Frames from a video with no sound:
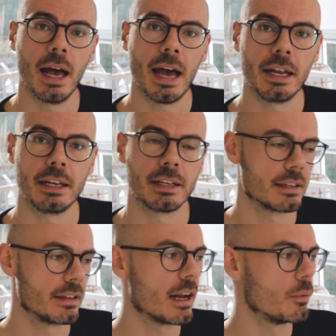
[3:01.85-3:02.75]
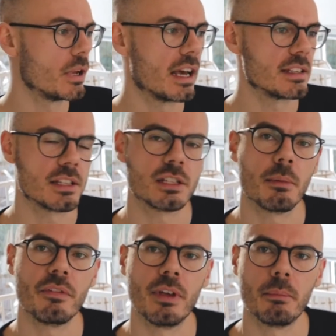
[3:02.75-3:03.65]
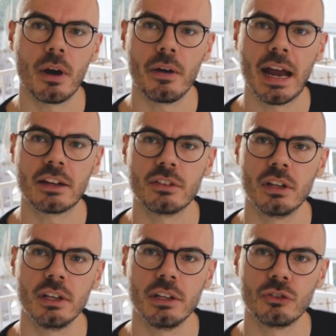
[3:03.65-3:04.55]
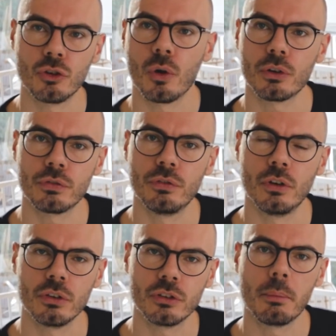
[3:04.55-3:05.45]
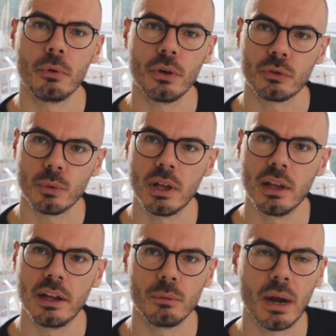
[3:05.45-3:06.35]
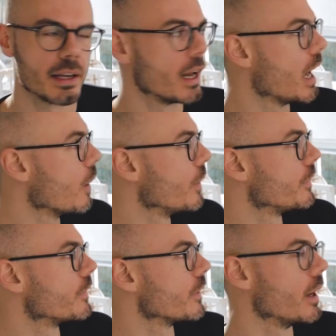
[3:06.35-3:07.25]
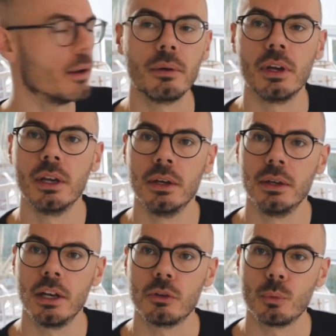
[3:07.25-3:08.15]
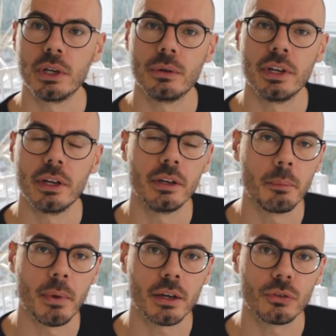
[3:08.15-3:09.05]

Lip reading: And then I realized that some of them are actually shorts for summer as well. And right now it's winter here in Denmark.